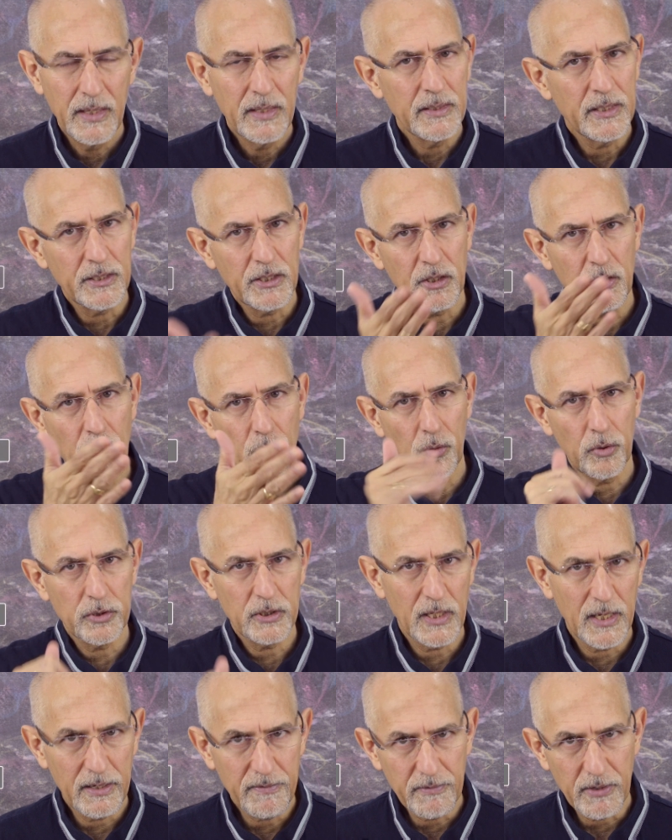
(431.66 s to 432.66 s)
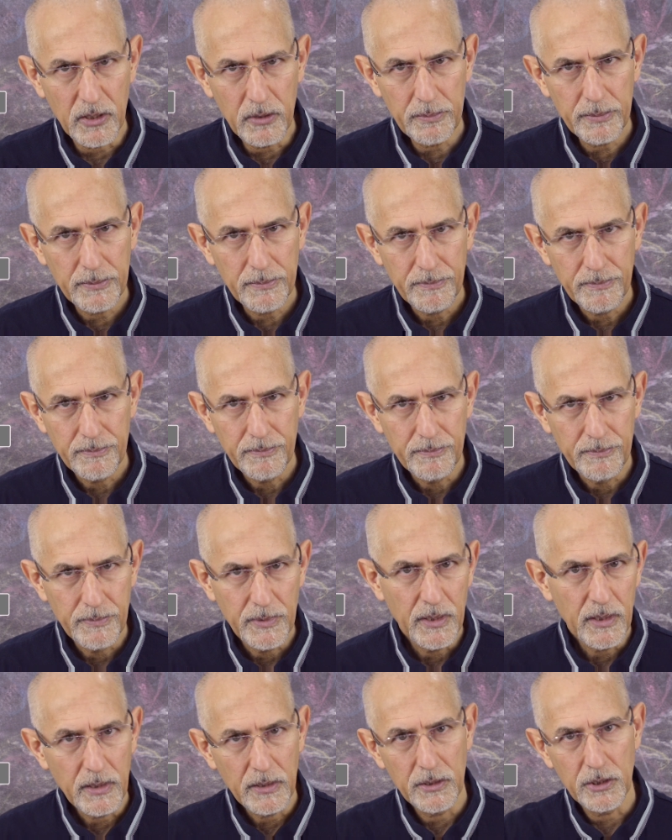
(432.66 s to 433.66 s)
that the causal envelope,
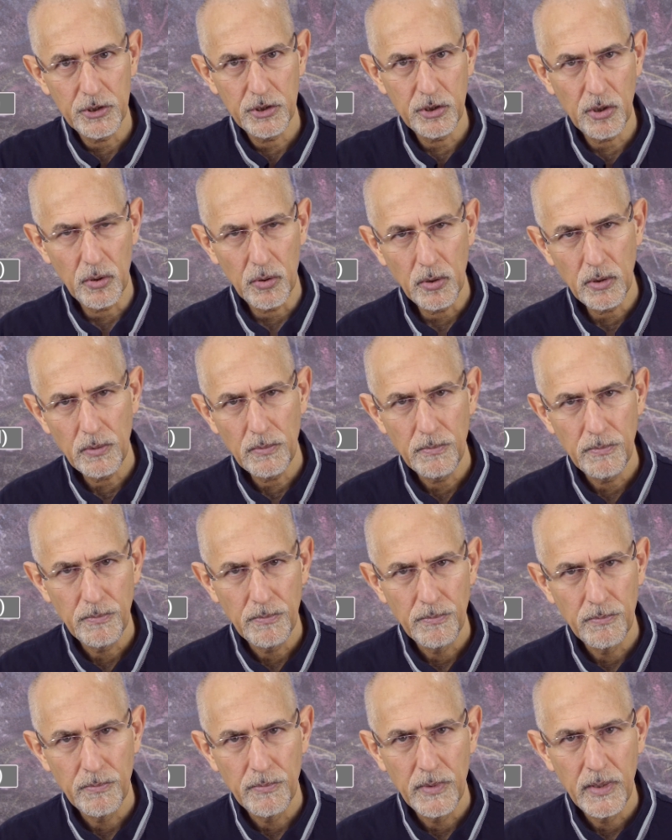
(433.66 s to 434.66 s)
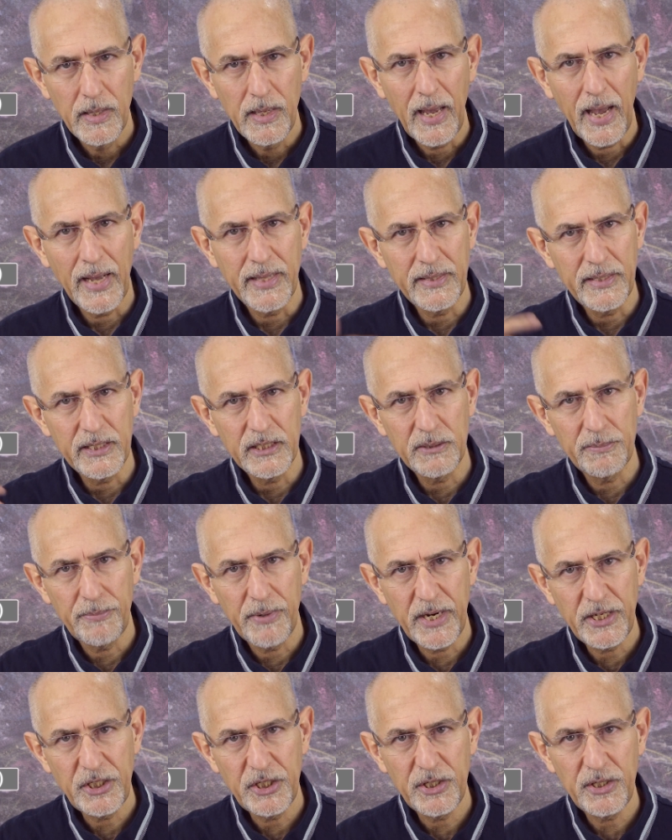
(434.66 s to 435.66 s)
the soul, and the
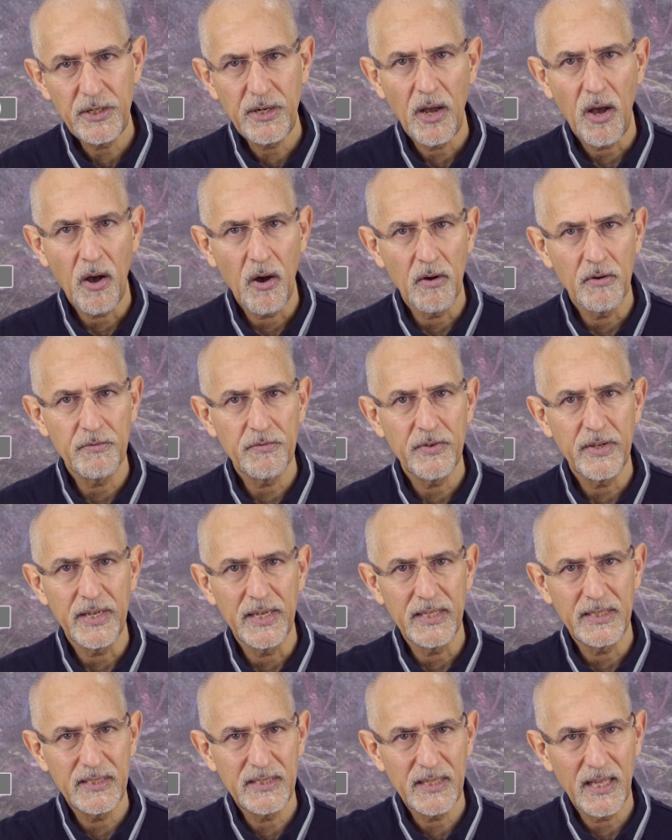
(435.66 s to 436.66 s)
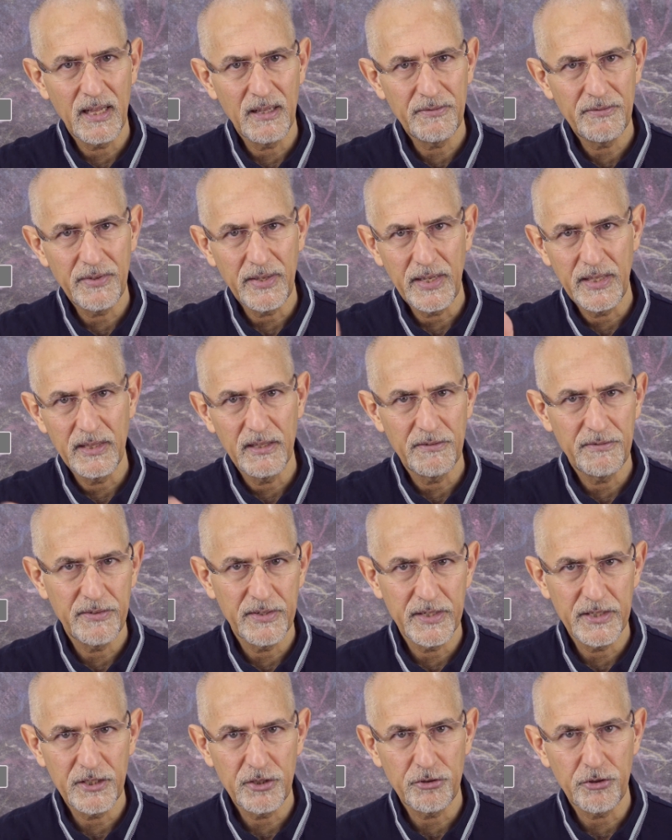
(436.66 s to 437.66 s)
expression of itself in the
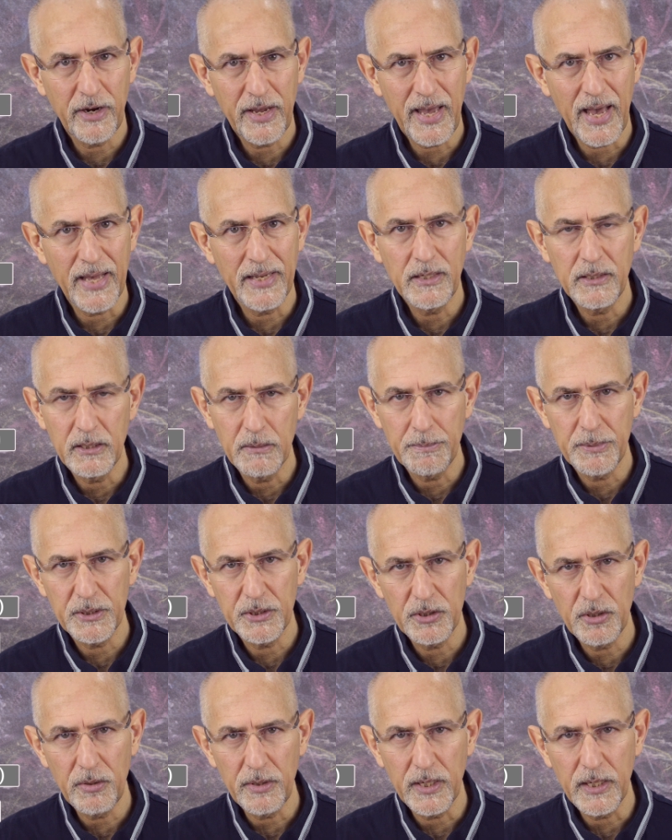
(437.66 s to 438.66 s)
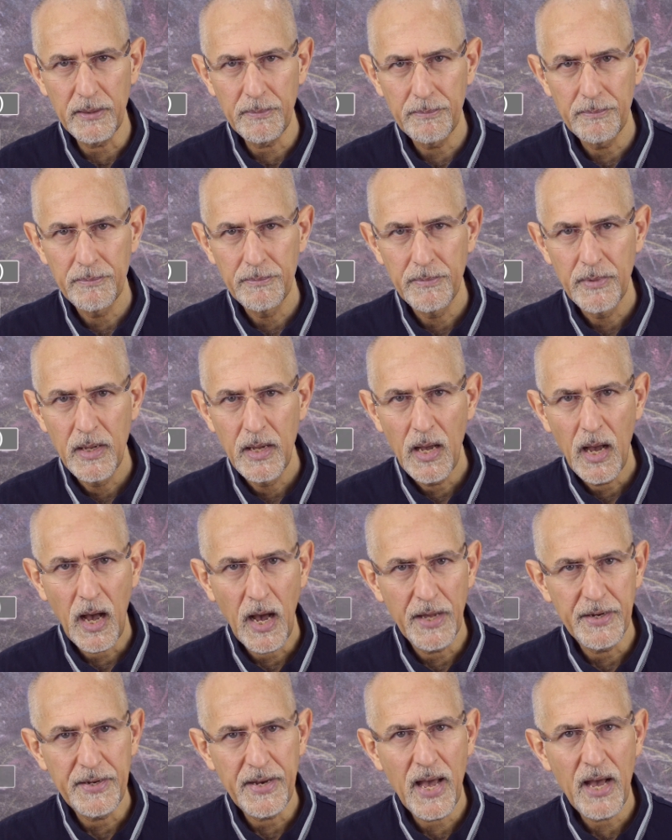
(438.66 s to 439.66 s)
first triad, the persona,
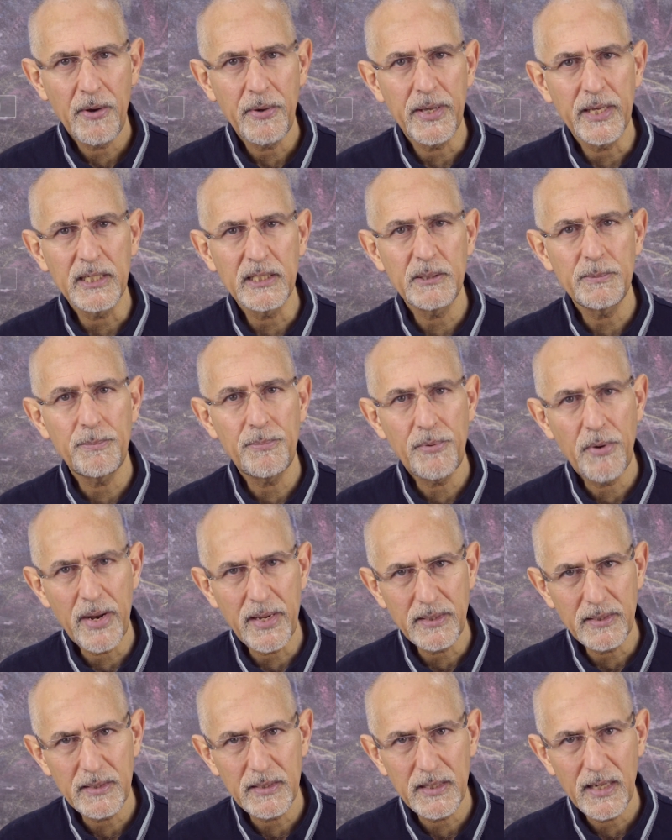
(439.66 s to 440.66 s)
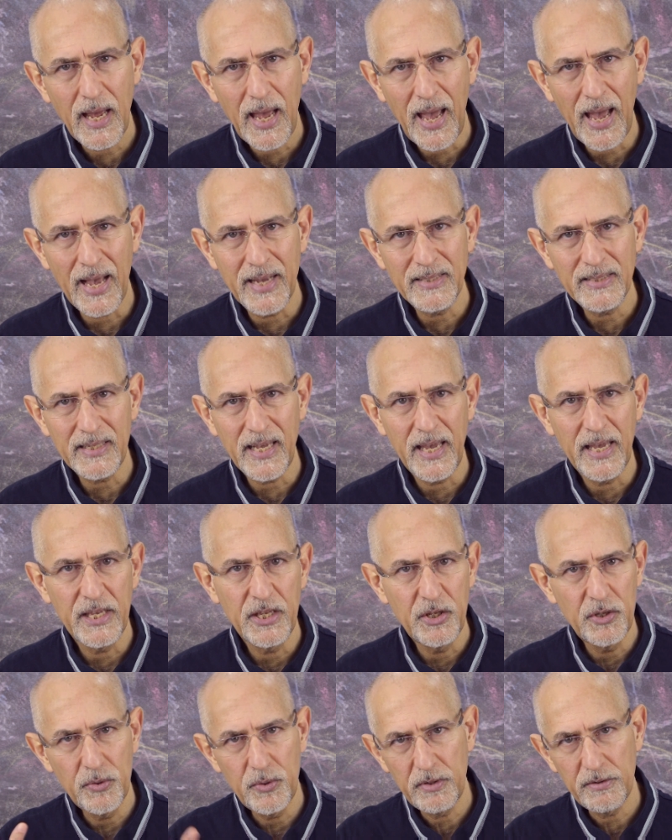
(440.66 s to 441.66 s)
are now expressed as a
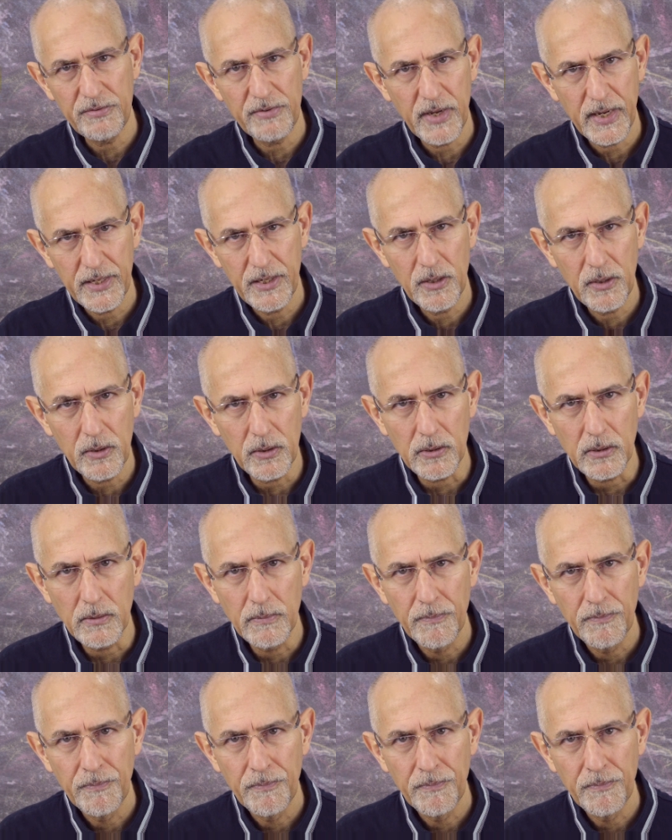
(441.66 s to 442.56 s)
unified whole.